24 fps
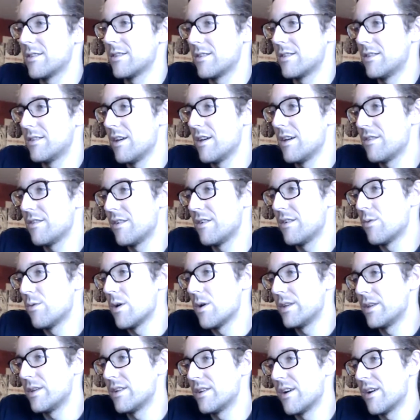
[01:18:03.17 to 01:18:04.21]
Nothing of what
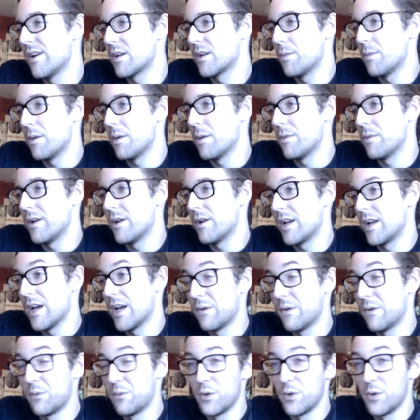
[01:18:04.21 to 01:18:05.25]
we talked about, but I got
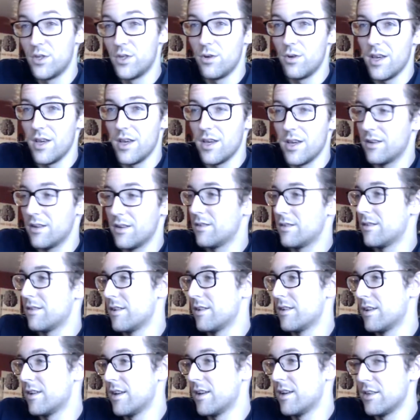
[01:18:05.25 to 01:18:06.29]
one. What'd you get?
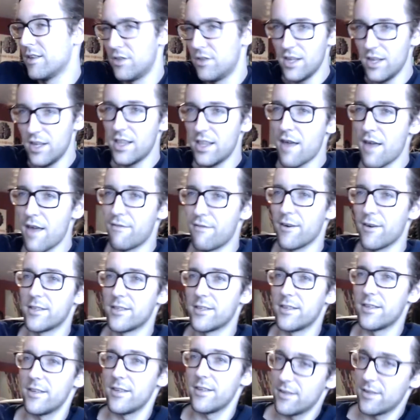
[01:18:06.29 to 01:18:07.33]
Did you get that
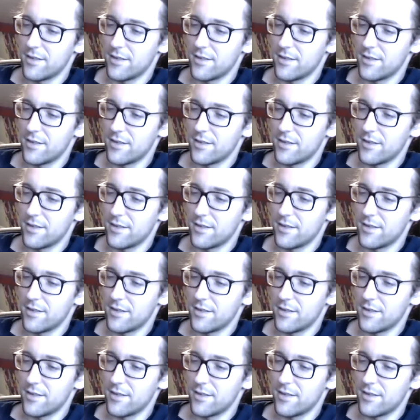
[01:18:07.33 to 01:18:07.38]
Versa?